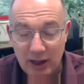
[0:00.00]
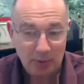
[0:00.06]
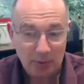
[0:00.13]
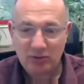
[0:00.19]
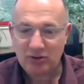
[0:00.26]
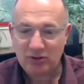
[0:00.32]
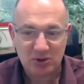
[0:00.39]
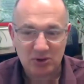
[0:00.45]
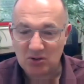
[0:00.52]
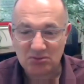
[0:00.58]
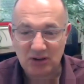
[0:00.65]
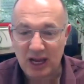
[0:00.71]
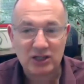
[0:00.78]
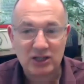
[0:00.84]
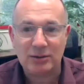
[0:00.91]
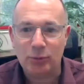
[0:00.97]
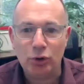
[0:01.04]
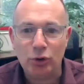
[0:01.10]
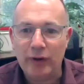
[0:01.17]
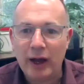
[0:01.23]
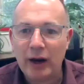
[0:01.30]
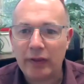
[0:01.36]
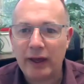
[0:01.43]
And most of them don't actually
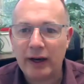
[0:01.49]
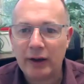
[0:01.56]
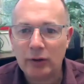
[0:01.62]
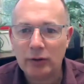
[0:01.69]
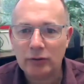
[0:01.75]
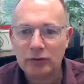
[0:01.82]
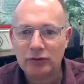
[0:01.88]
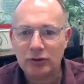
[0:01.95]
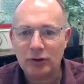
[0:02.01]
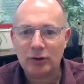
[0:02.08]
move out of that host.